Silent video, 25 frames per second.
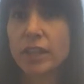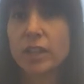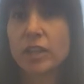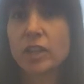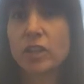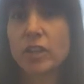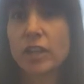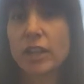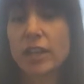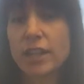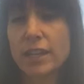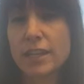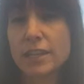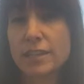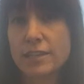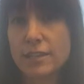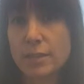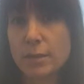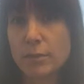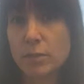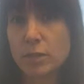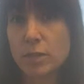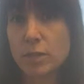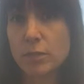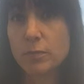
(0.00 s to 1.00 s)
in looking at the
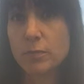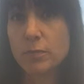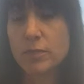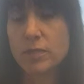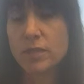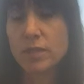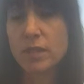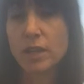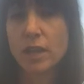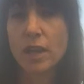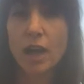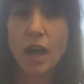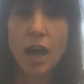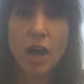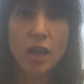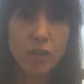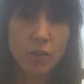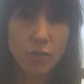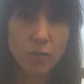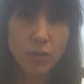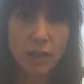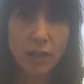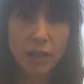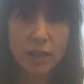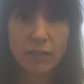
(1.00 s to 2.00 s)
symptoms,
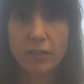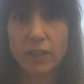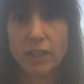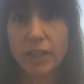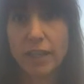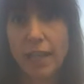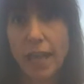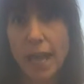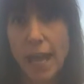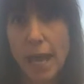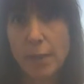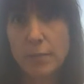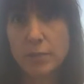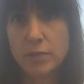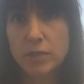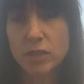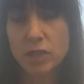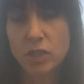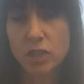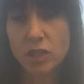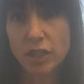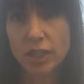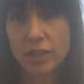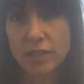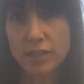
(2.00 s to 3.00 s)
other relevant labs
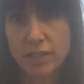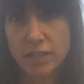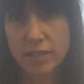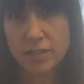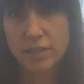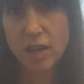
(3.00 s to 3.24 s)
to look at the